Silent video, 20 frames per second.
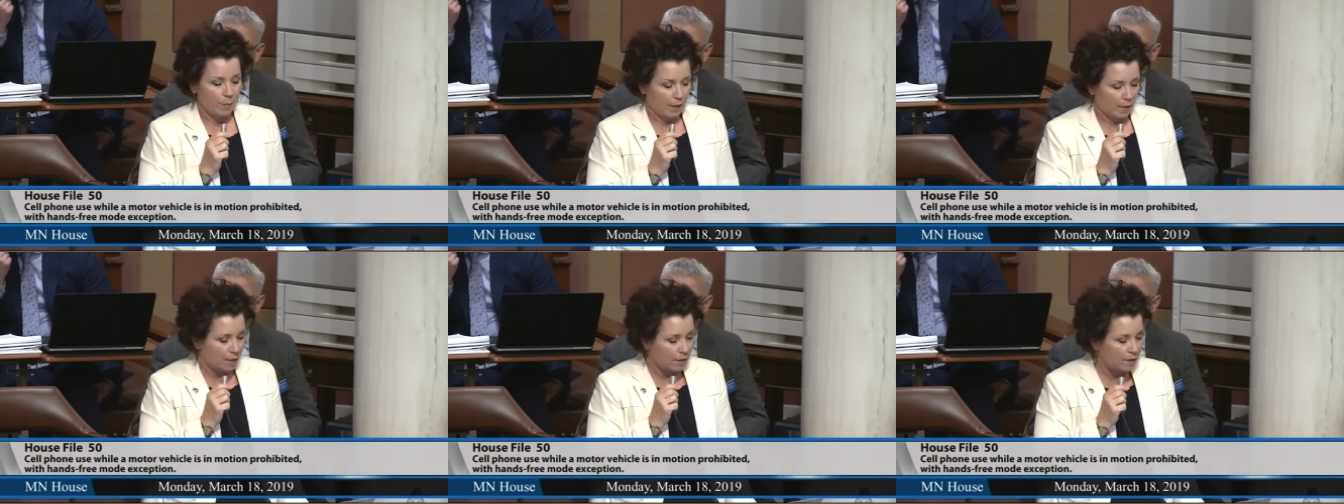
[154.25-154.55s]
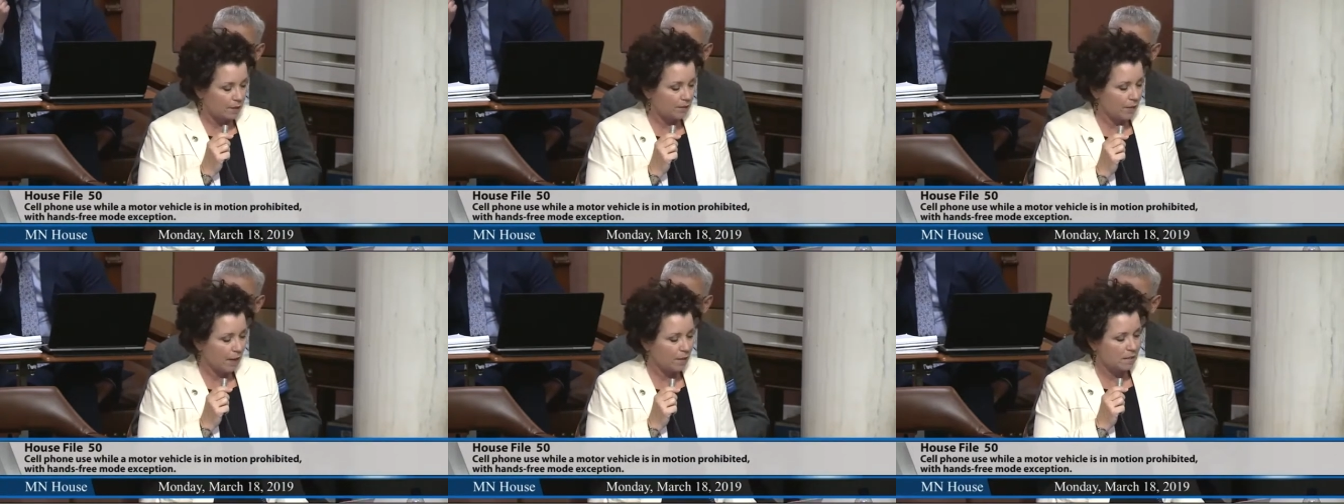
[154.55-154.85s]
Because
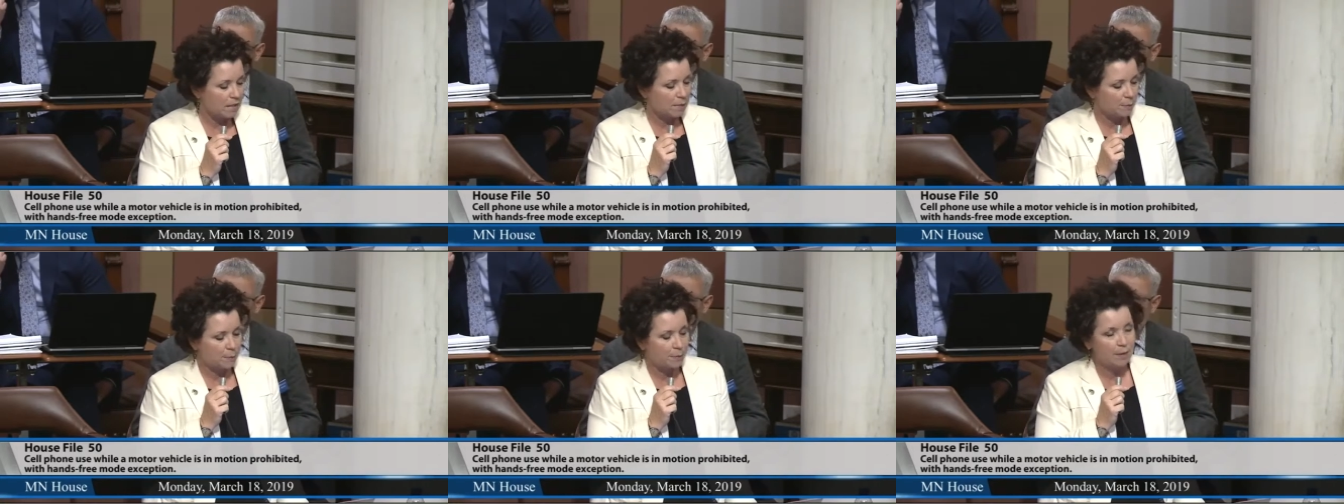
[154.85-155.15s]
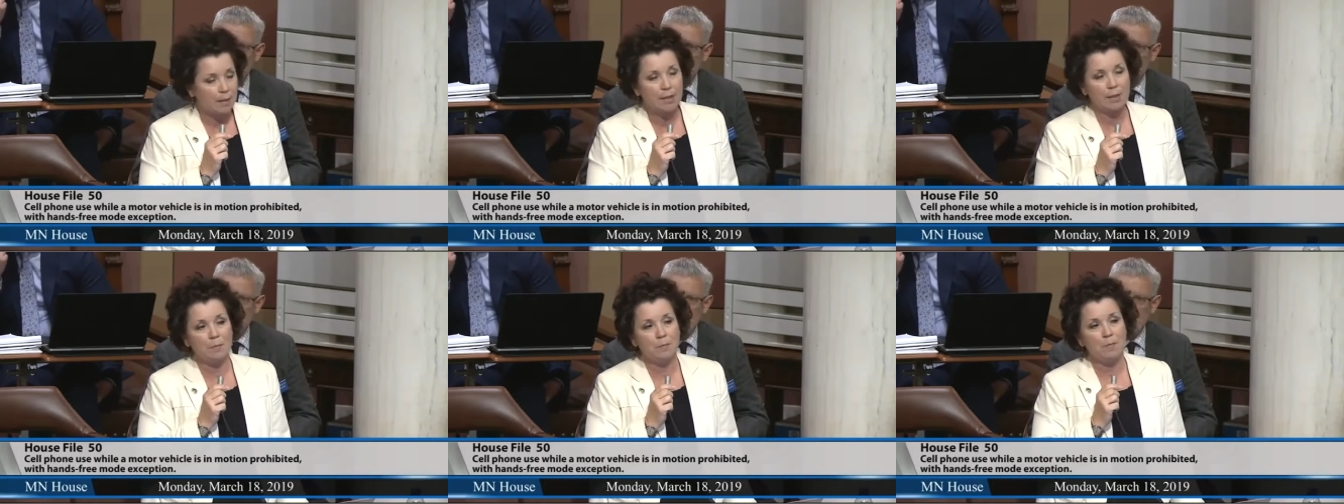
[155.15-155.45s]
of that
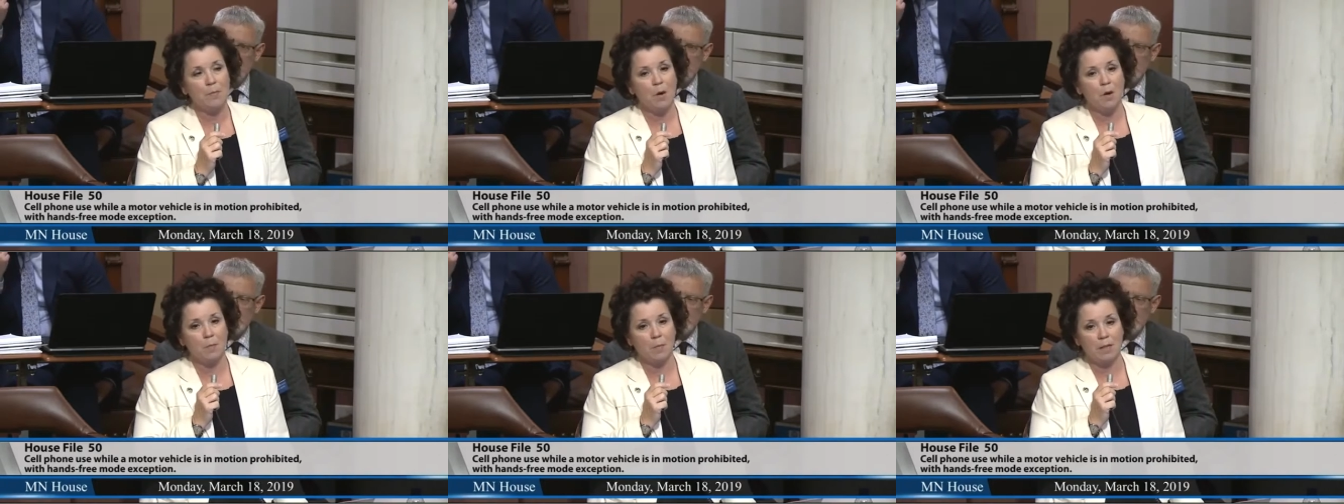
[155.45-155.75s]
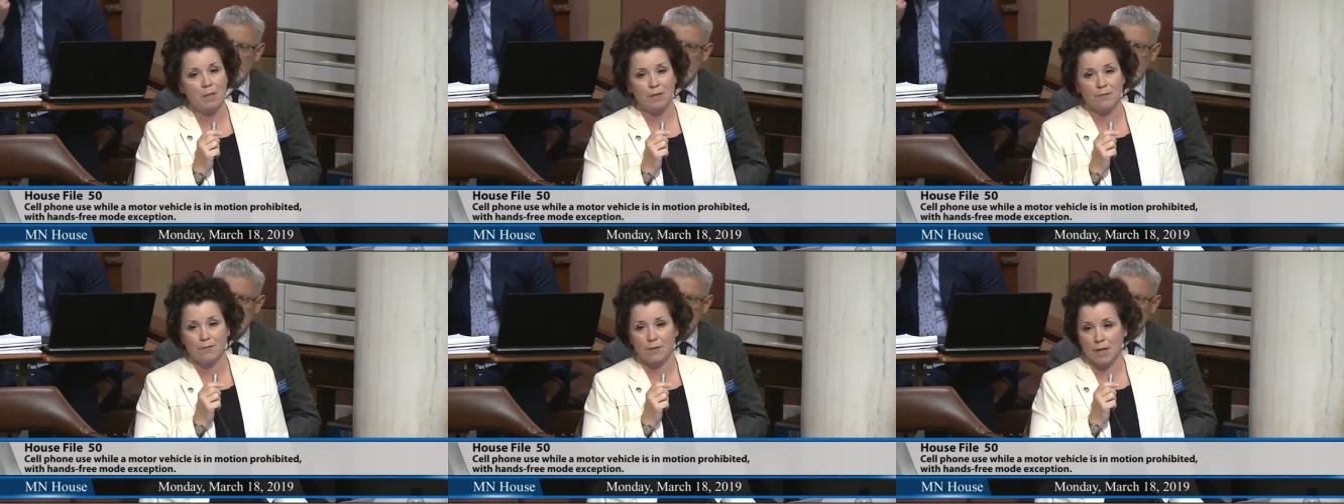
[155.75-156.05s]
split
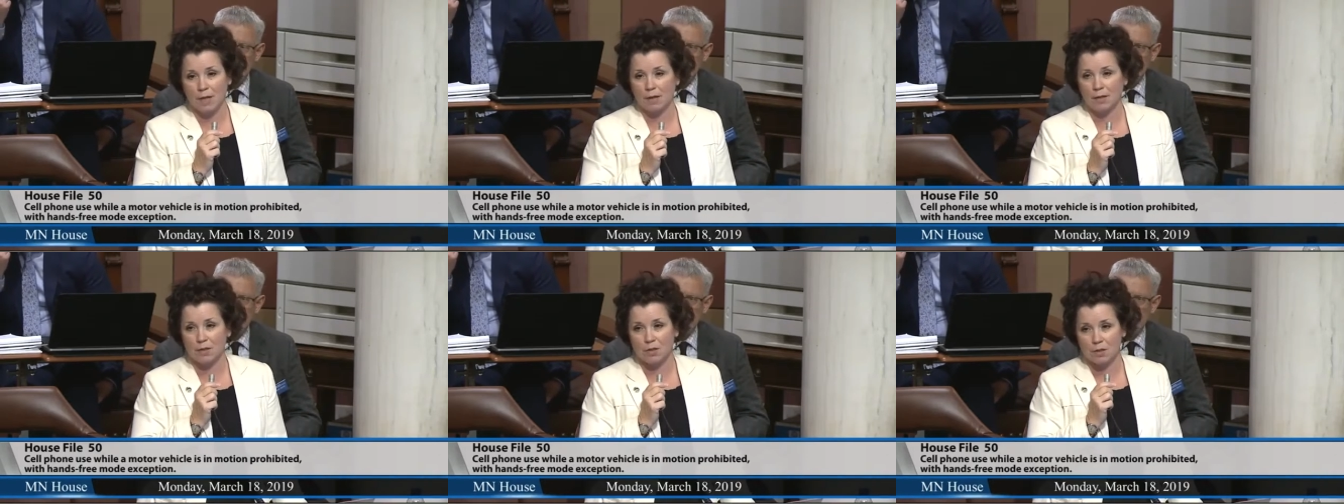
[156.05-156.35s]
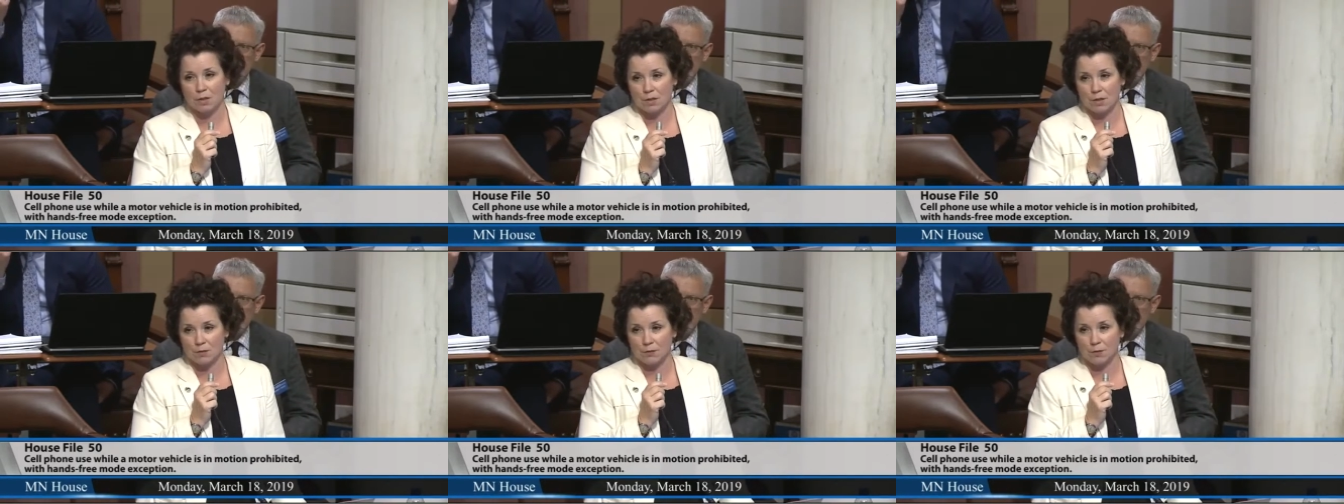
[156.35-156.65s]
moment of
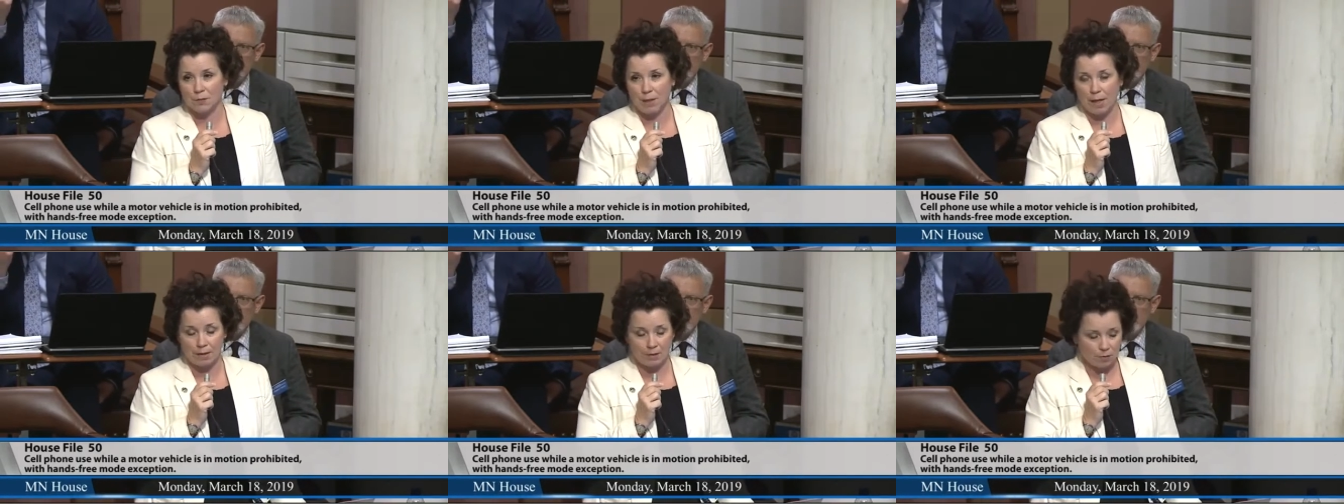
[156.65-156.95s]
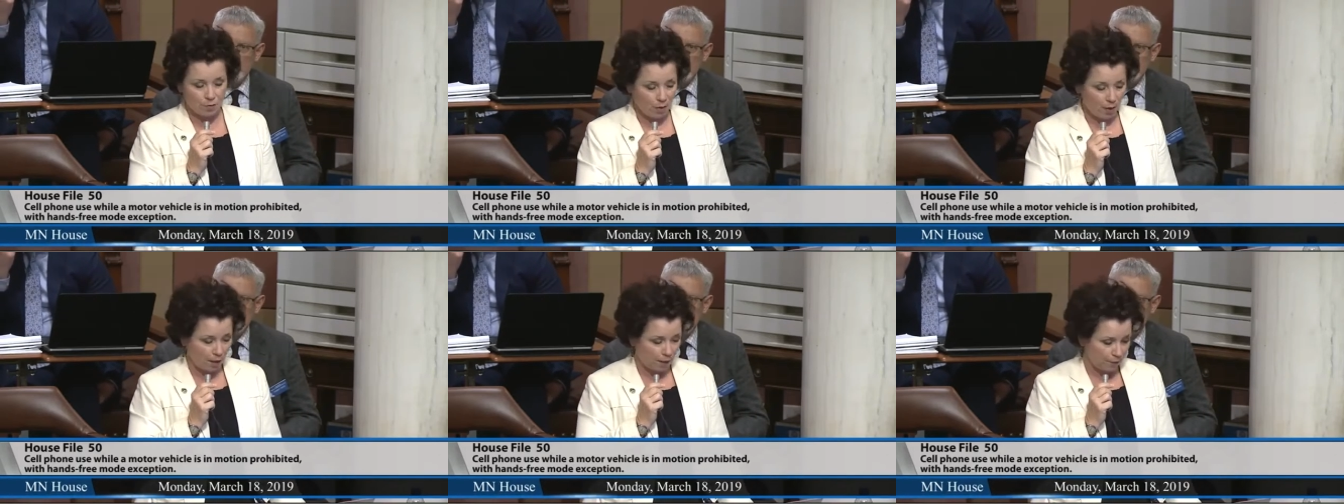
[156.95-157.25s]
negligence from that
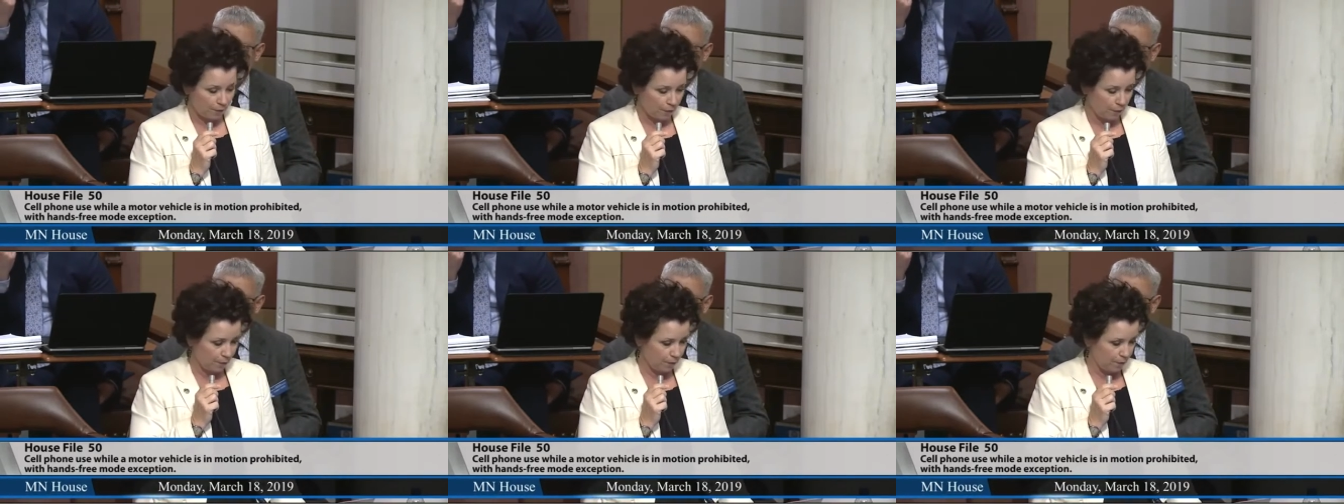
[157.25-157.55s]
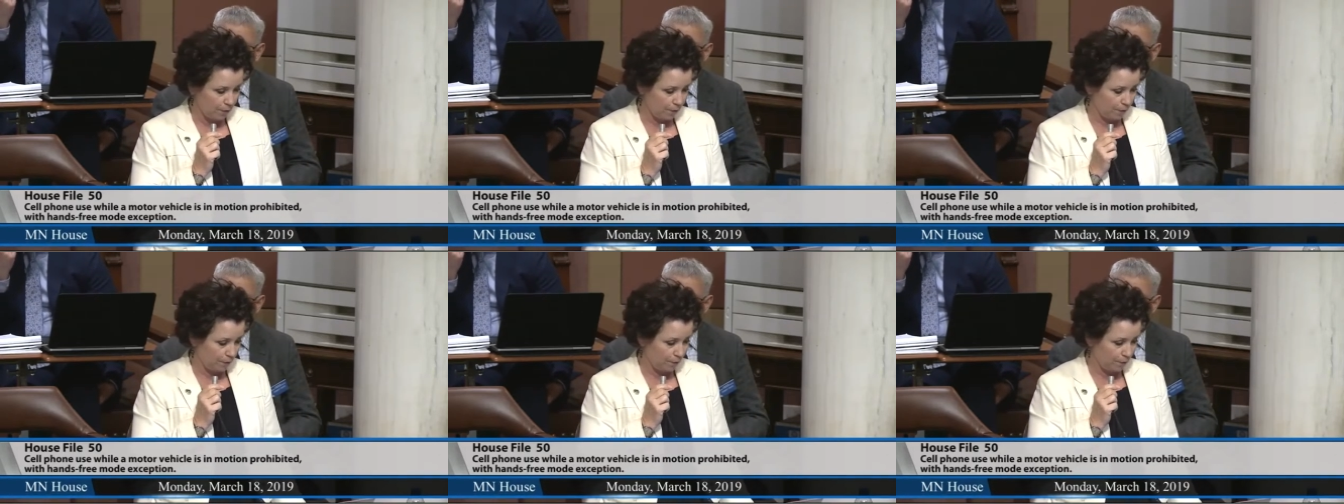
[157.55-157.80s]
driver,